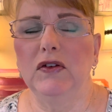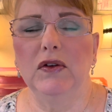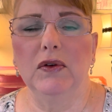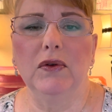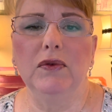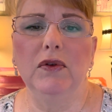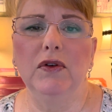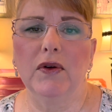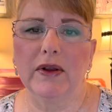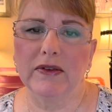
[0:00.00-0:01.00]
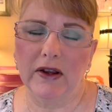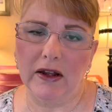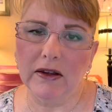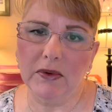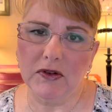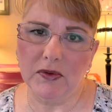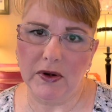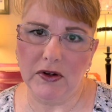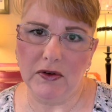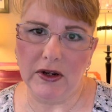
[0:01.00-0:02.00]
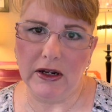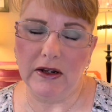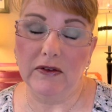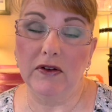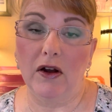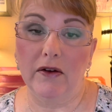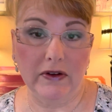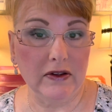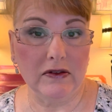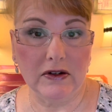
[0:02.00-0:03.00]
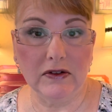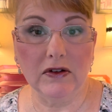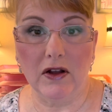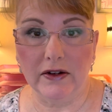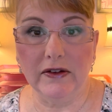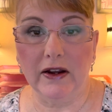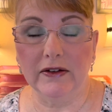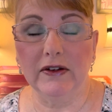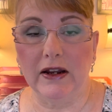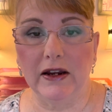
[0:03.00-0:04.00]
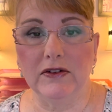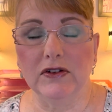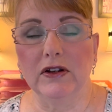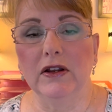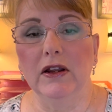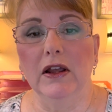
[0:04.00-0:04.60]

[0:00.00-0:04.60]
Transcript: to know exactly which one you need is obviously to contact an agent,